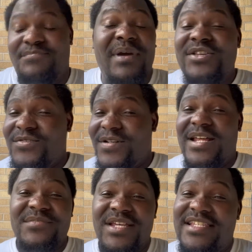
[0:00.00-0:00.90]
personally,
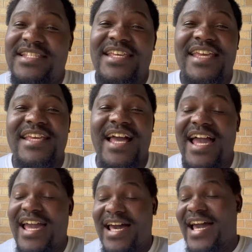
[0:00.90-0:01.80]
I'm just
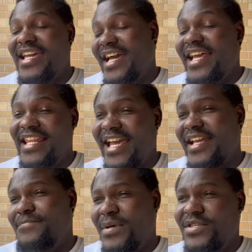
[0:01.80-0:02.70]
I, I, I
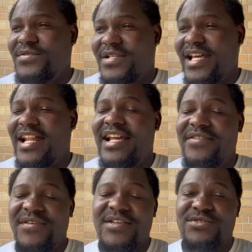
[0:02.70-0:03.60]
like personally I like
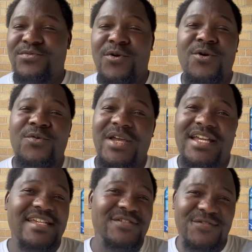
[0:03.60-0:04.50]
things to go
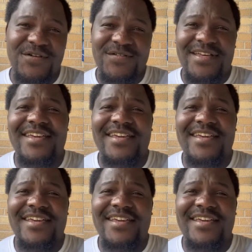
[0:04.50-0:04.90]
quick, you know.